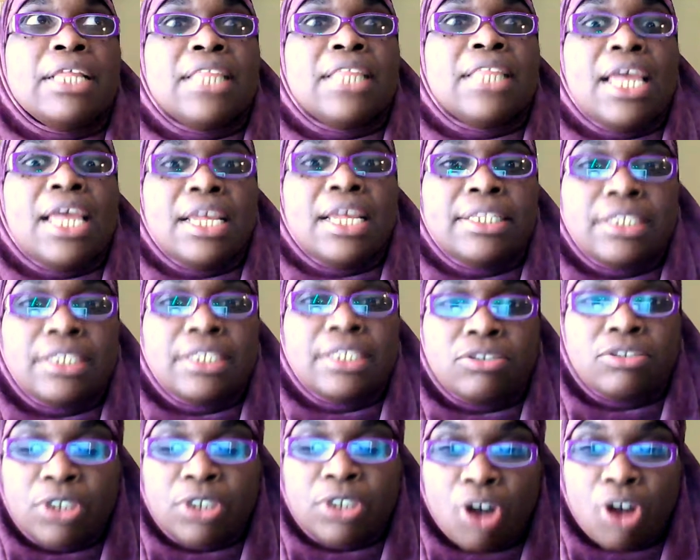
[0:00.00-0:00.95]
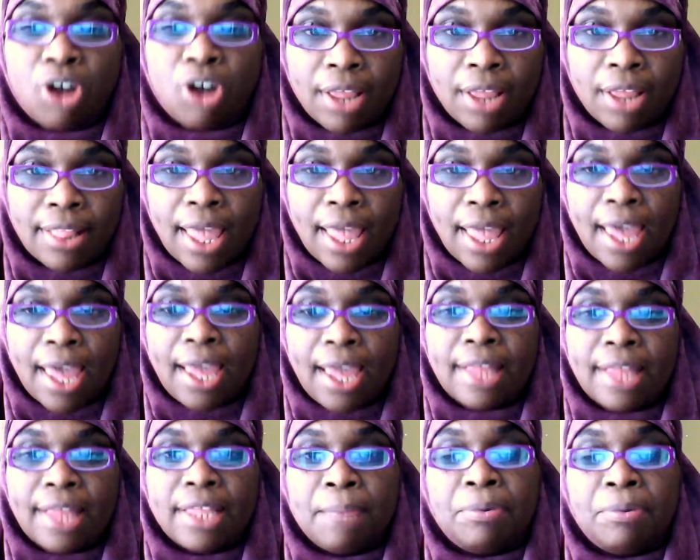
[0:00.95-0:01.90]
they disregard that
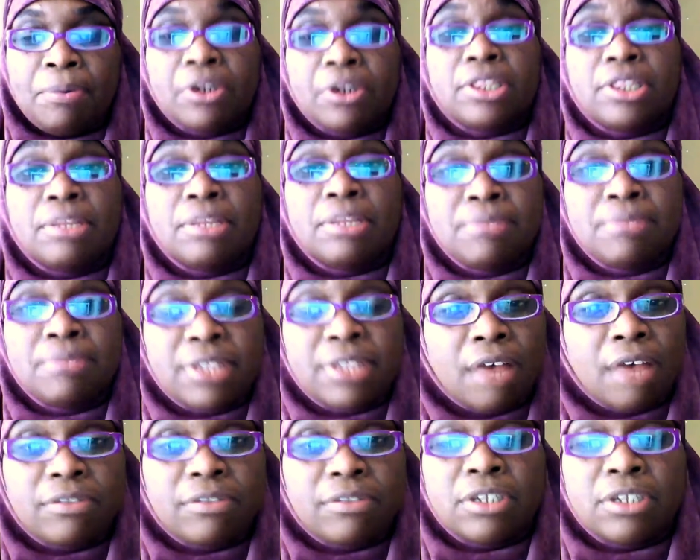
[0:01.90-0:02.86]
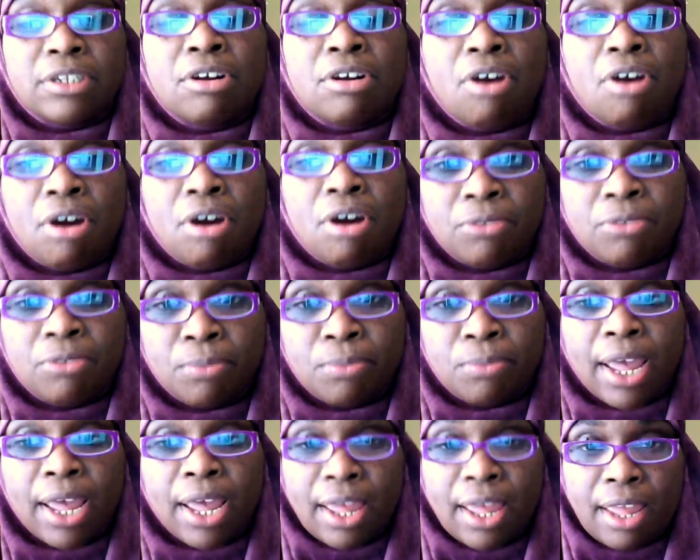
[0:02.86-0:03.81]
and they put themselves in harm's
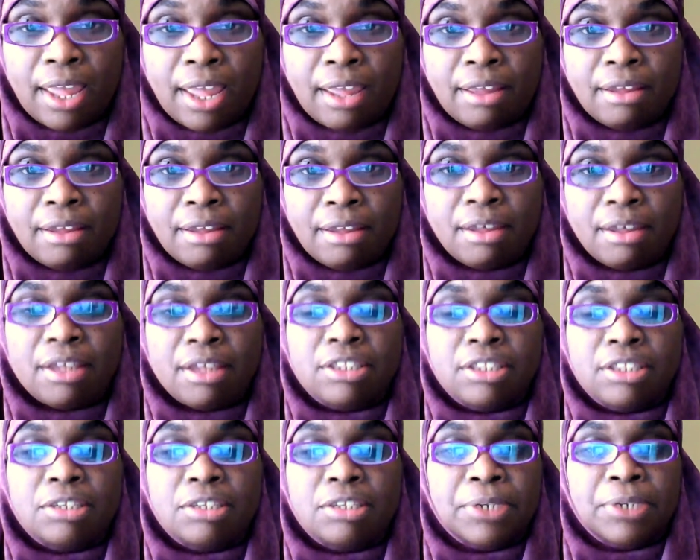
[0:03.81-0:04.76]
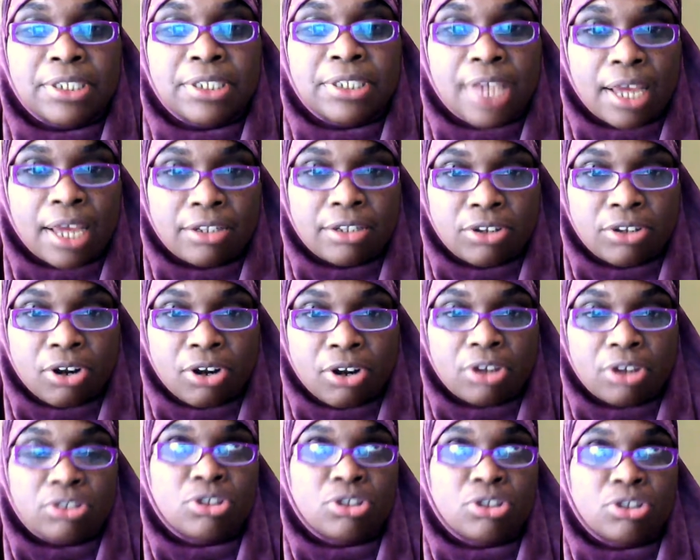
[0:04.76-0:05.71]
way to protect
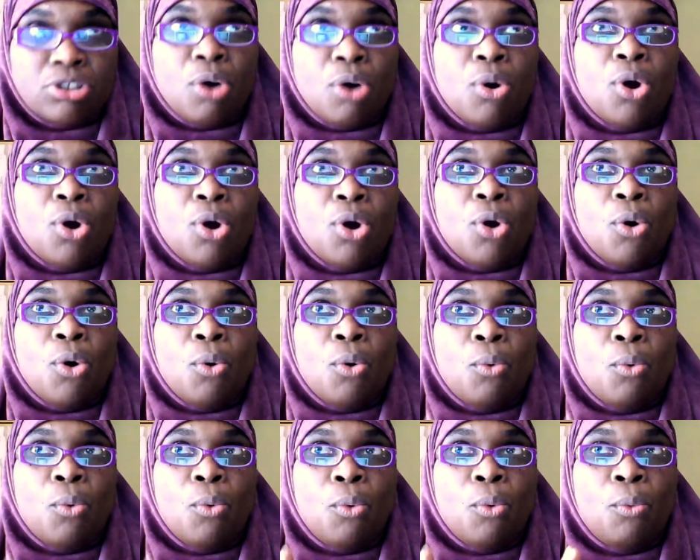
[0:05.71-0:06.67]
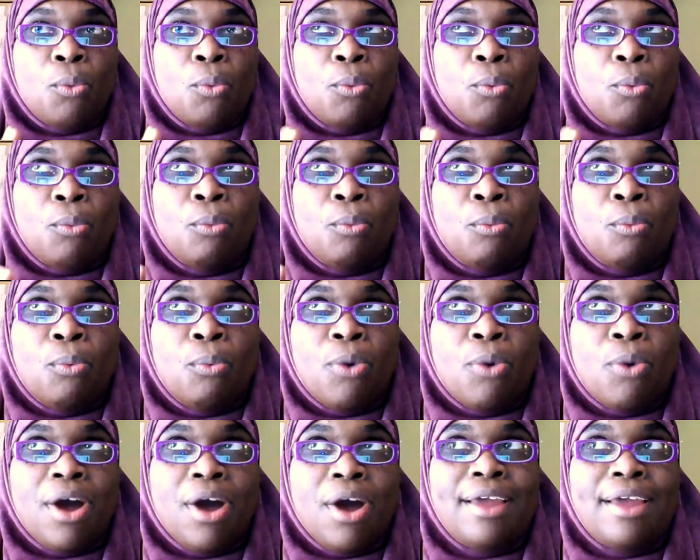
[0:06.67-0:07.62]
her. So
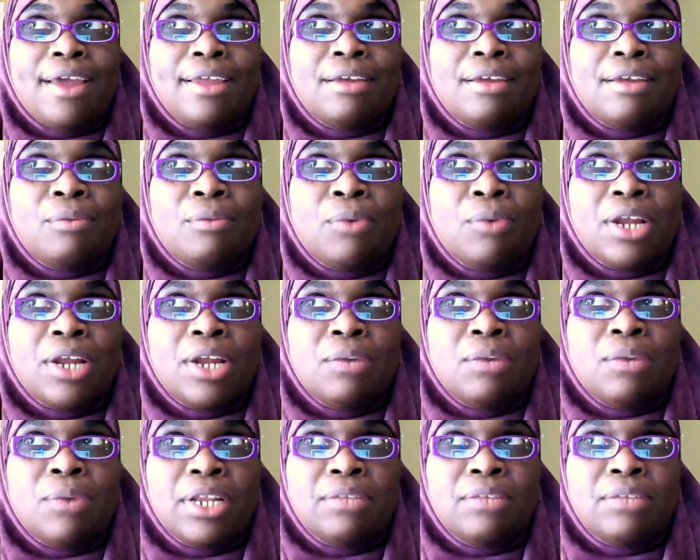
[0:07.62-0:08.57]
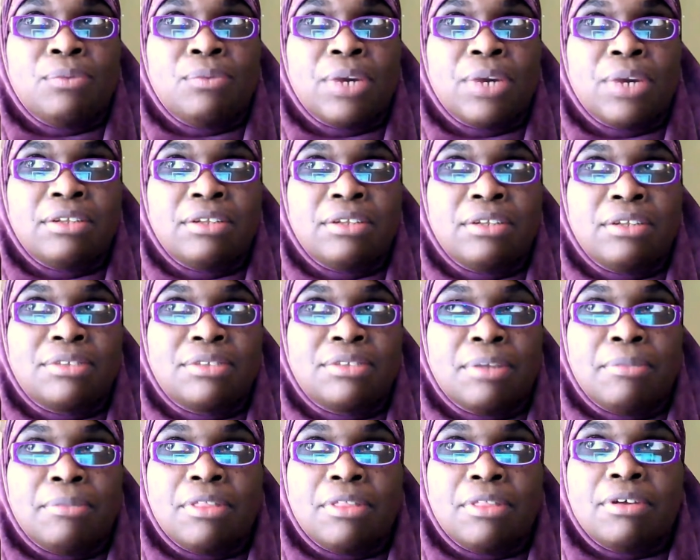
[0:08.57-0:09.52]
why? What are
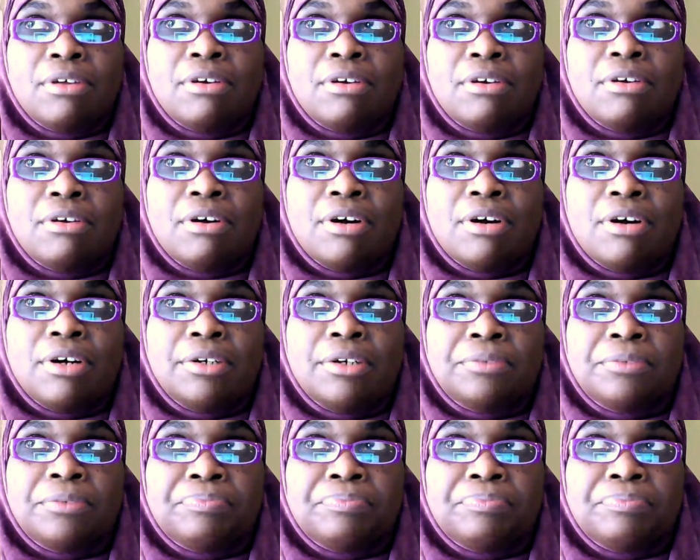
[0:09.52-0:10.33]
some of the